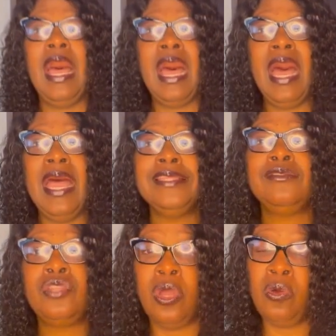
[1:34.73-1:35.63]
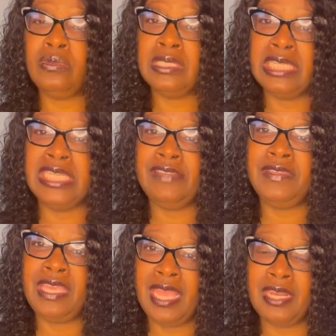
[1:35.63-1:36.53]
I don't
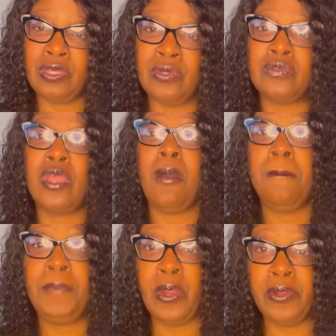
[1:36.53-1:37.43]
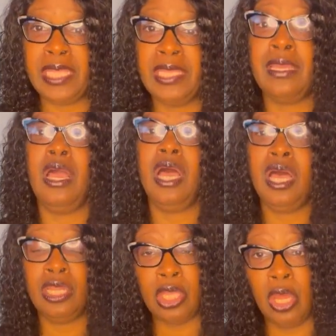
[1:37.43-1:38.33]
leave candles burning
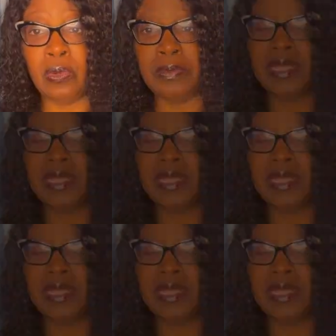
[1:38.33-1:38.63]
alone.